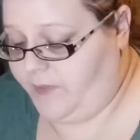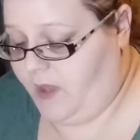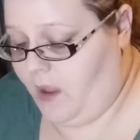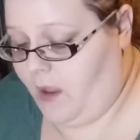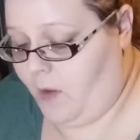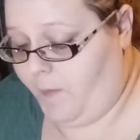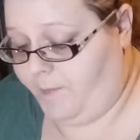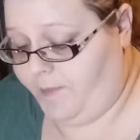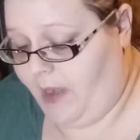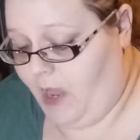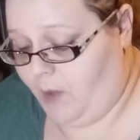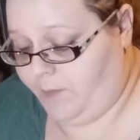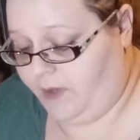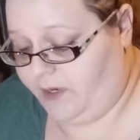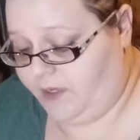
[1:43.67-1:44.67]
Now
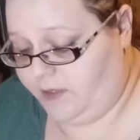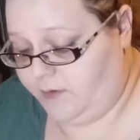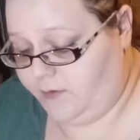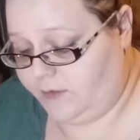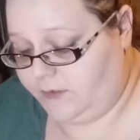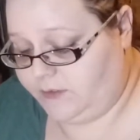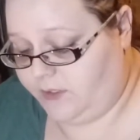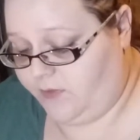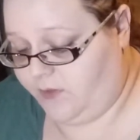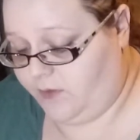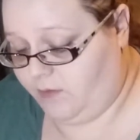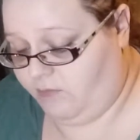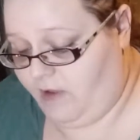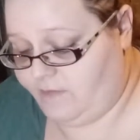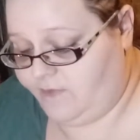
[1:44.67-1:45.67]
I'm going to use the
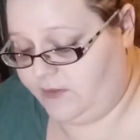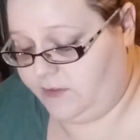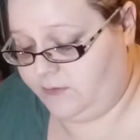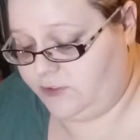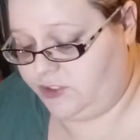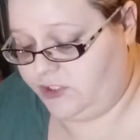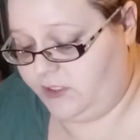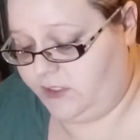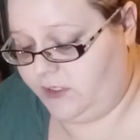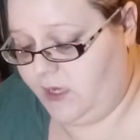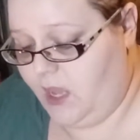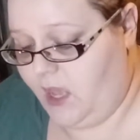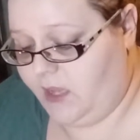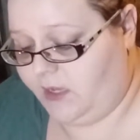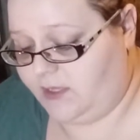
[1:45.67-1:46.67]
Revolution
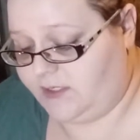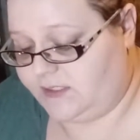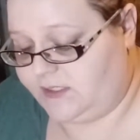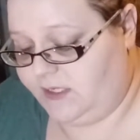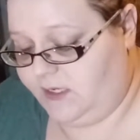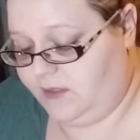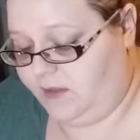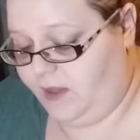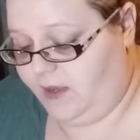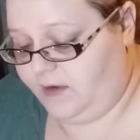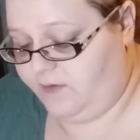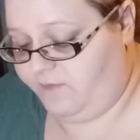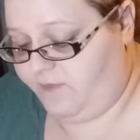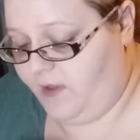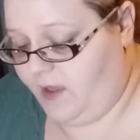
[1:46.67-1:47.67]
Conceal and
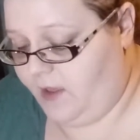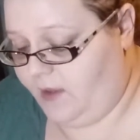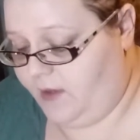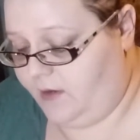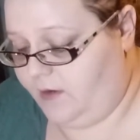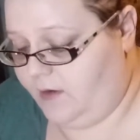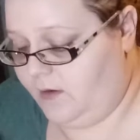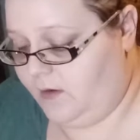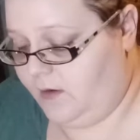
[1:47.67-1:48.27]
Define